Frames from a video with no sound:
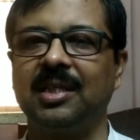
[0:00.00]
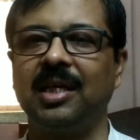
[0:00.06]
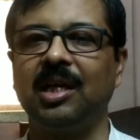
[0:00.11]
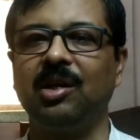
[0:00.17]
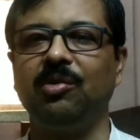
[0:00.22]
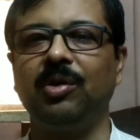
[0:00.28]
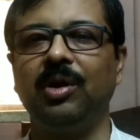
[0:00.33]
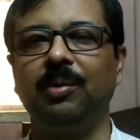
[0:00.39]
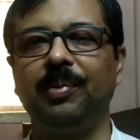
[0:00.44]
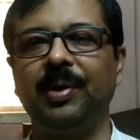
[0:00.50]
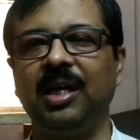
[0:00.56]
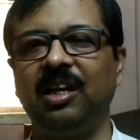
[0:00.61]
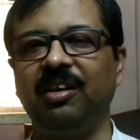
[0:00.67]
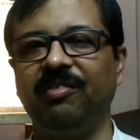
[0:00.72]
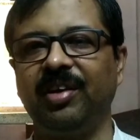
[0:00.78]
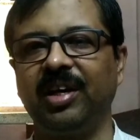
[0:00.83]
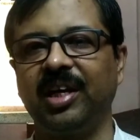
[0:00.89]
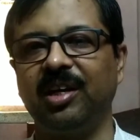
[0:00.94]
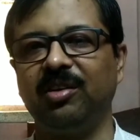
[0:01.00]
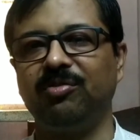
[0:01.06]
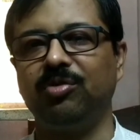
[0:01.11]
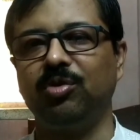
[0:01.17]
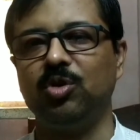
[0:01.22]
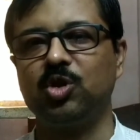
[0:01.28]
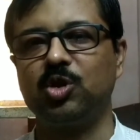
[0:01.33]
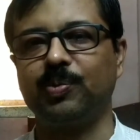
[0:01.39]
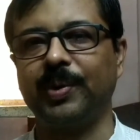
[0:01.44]
then you will be living in
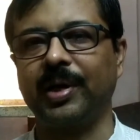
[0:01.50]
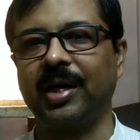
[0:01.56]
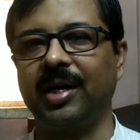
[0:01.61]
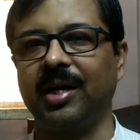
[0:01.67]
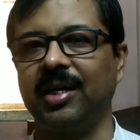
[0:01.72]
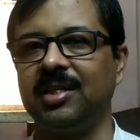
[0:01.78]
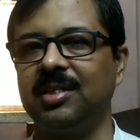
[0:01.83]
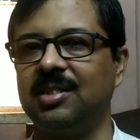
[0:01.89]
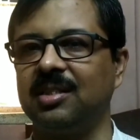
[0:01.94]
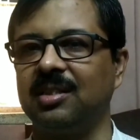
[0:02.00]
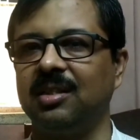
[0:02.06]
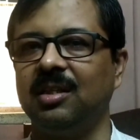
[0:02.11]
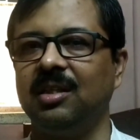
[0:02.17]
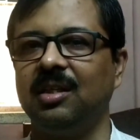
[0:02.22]
fool's paradise.